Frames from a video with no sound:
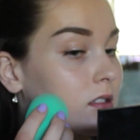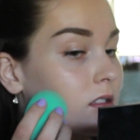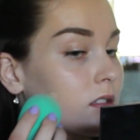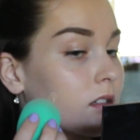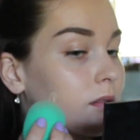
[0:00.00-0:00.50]

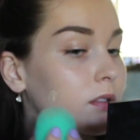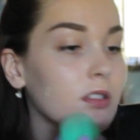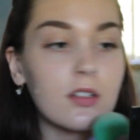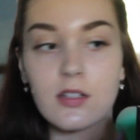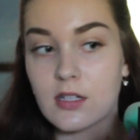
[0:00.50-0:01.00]
So now I'm
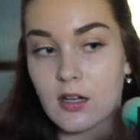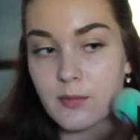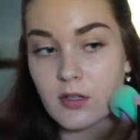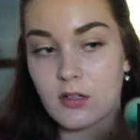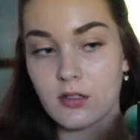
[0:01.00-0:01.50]
just going to
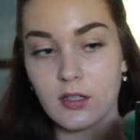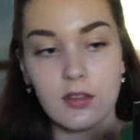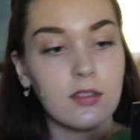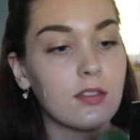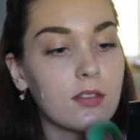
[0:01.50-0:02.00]
dab it on the
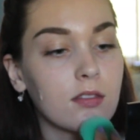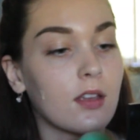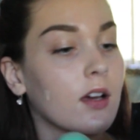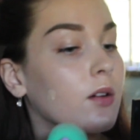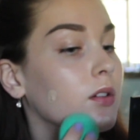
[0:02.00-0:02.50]

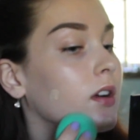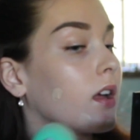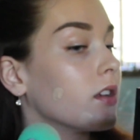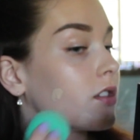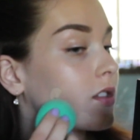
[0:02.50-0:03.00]
outer
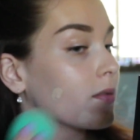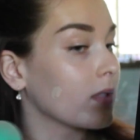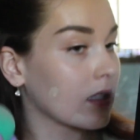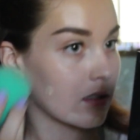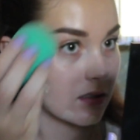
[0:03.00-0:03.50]
edges
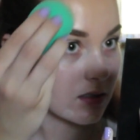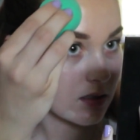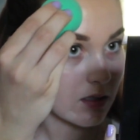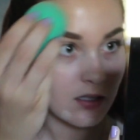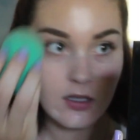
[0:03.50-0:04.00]
because
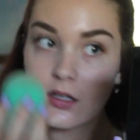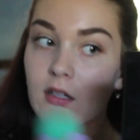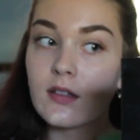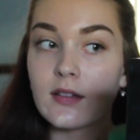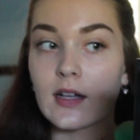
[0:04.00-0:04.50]

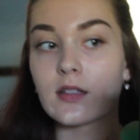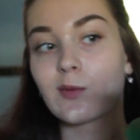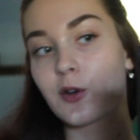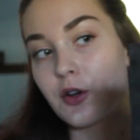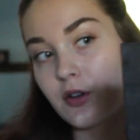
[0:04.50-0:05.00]

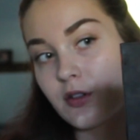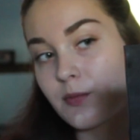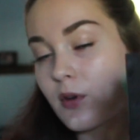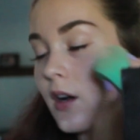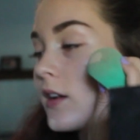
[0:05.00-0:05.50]
that's where the
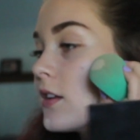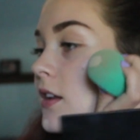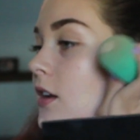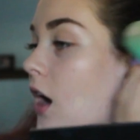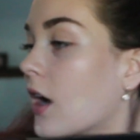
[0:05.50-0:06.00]
product
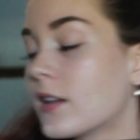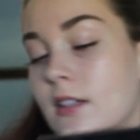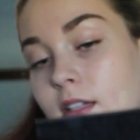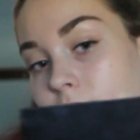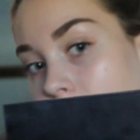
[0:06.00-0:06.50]
did
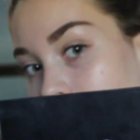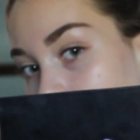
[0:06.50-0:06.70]
not get